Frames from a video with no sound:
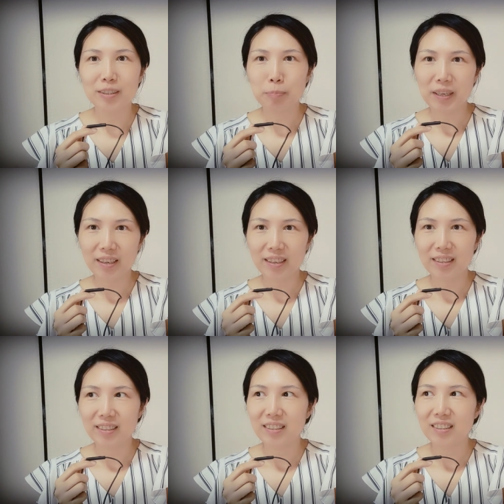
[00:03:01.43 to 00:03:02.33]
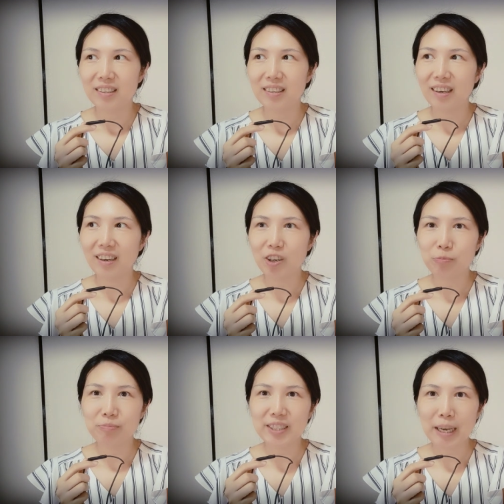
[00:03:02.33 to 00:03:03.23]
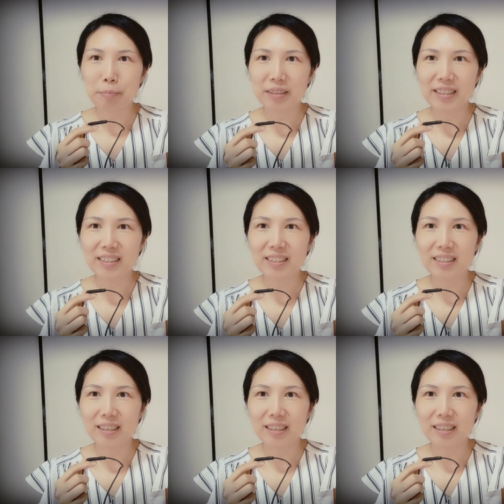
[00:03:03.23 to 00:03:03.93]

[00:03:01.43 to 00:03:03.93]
speak um, Japanese